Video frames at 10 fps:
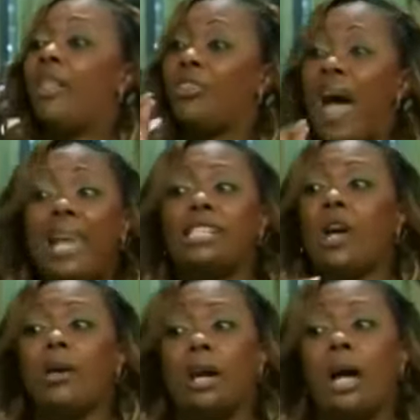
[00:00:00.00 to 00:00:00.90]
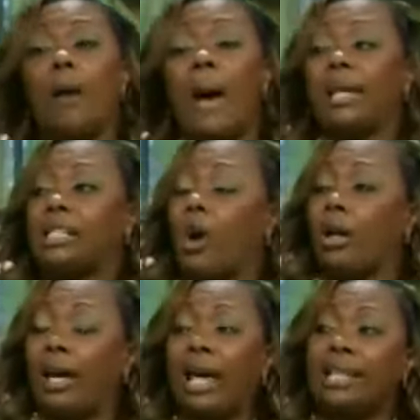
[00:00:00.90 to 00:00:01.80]
Then it's going to come and it's
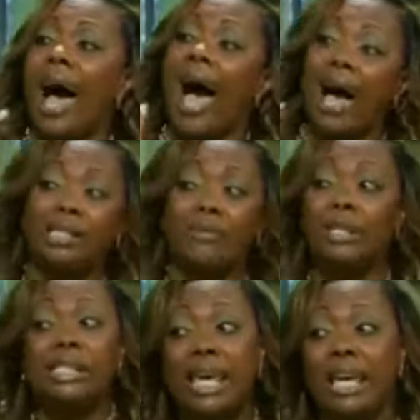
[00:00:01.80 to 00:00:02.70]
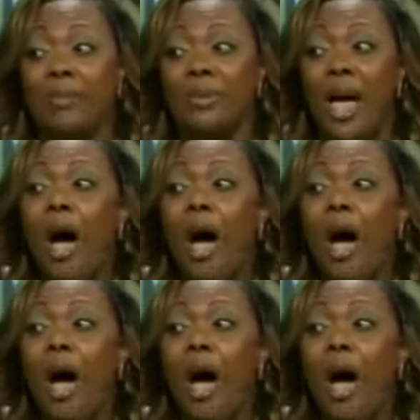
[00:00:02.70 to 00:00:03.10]
going to hit the Isles of the Sea,